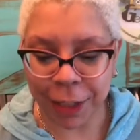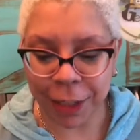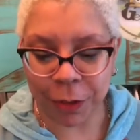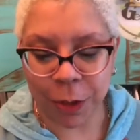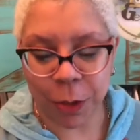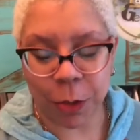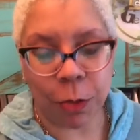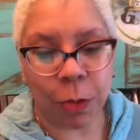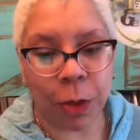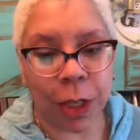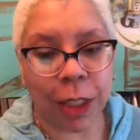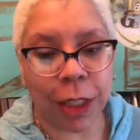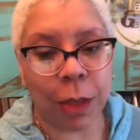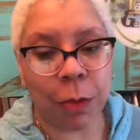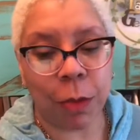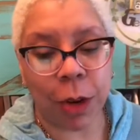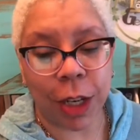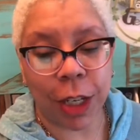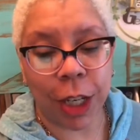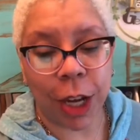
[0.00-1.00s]
If you really
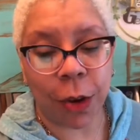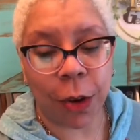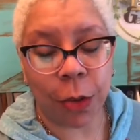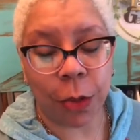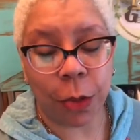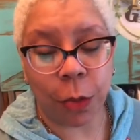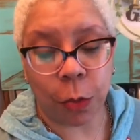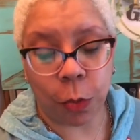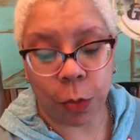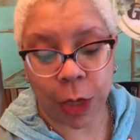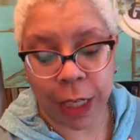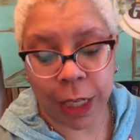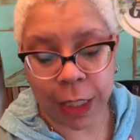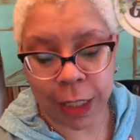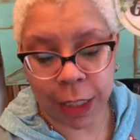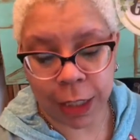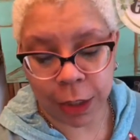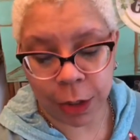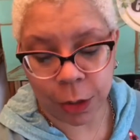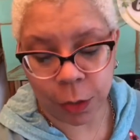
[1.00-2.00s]
want to know the
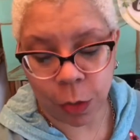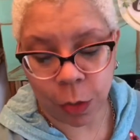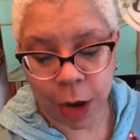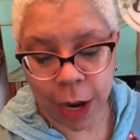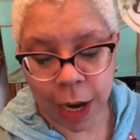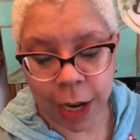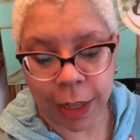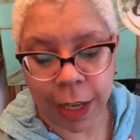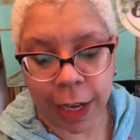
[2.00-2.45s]
reasons why,